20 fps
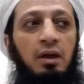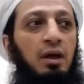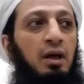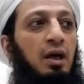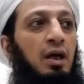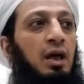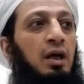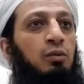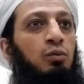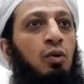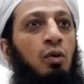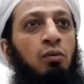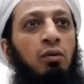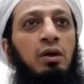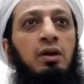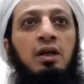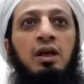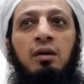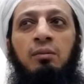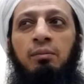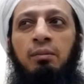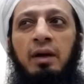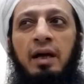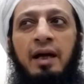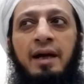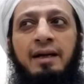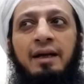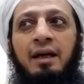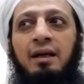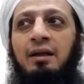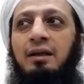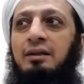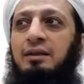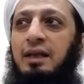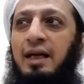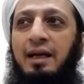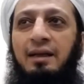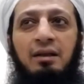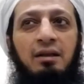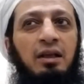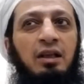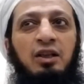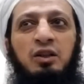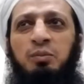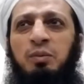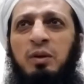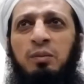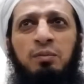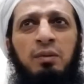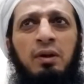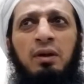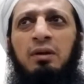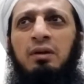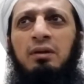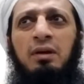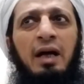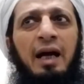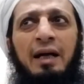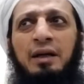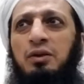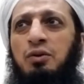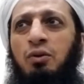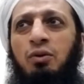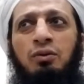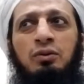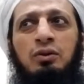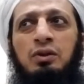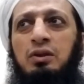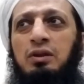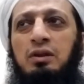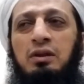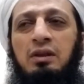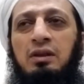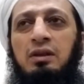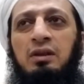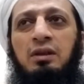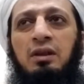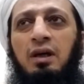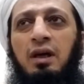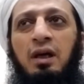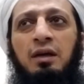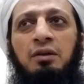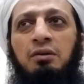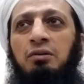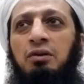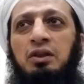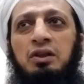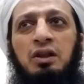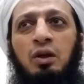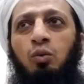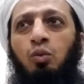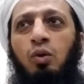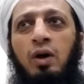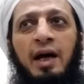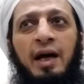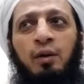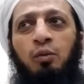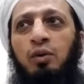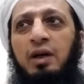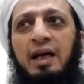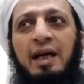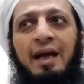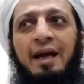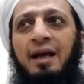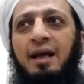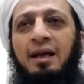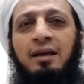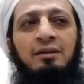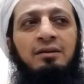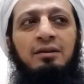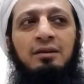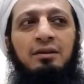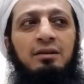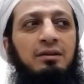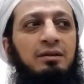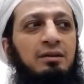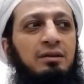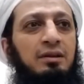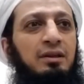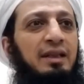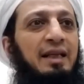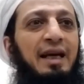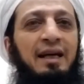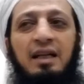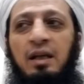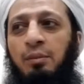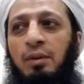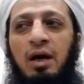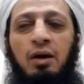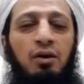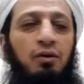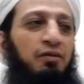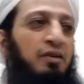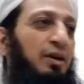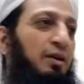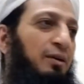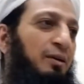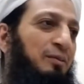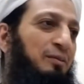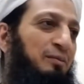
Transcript: And we will come back and attack these people. I don't see any reason why we can't get them out of here.